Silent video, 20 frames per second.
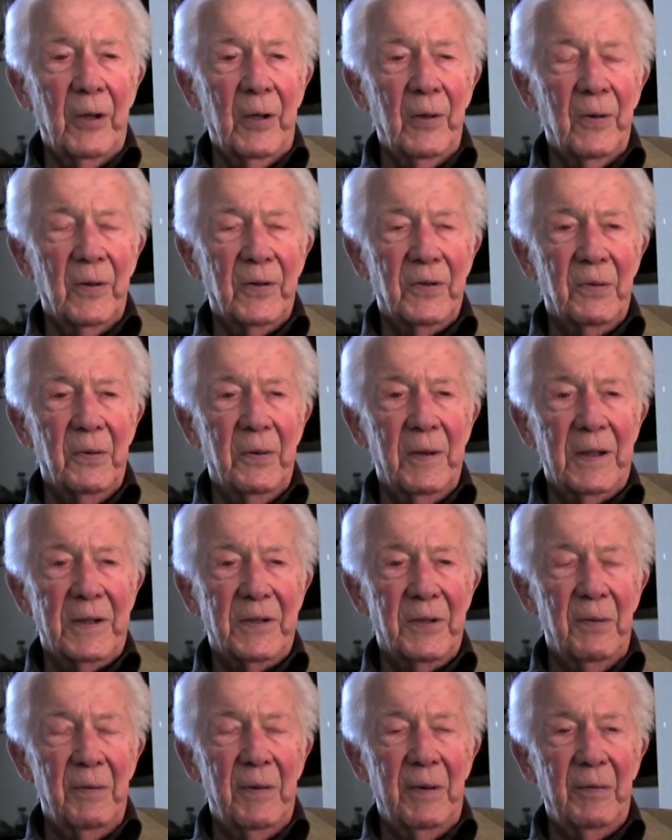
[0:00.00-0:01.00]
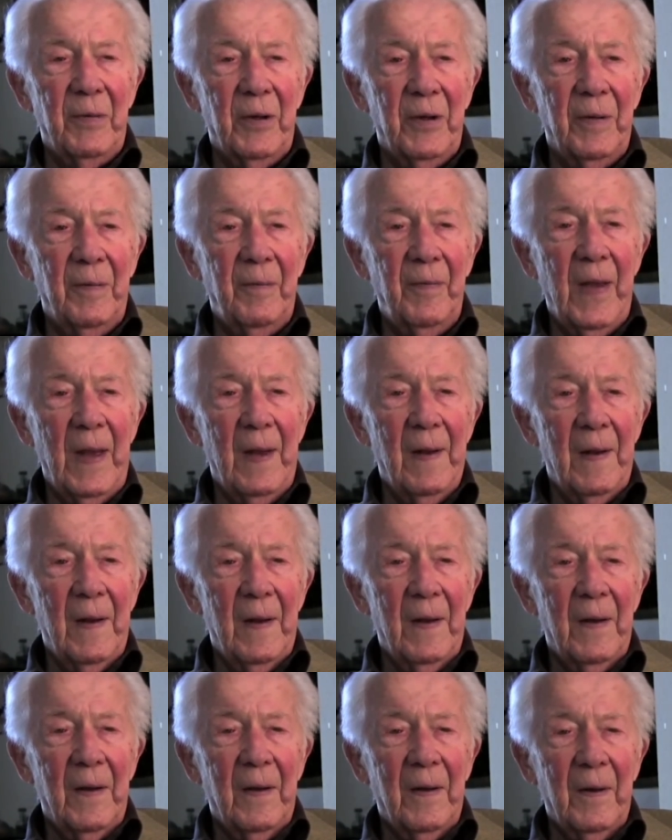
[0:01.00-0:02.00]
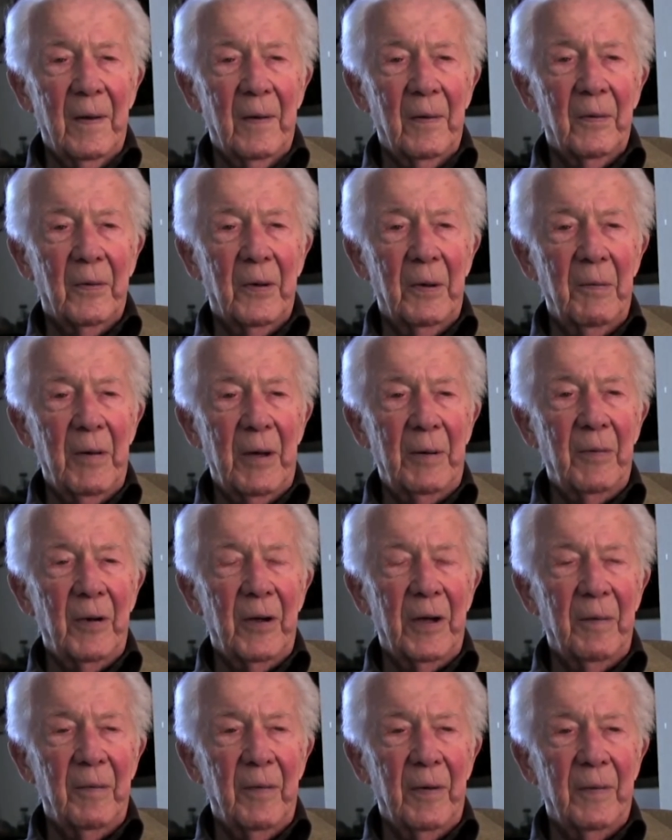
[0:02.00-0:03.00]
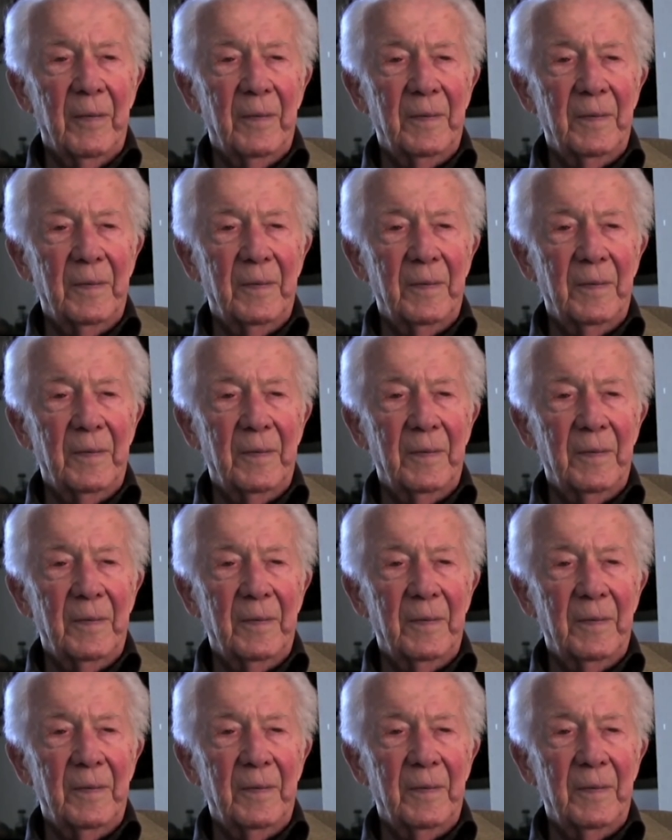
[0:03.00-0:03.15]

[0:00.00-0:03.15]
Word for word: I will always remember remember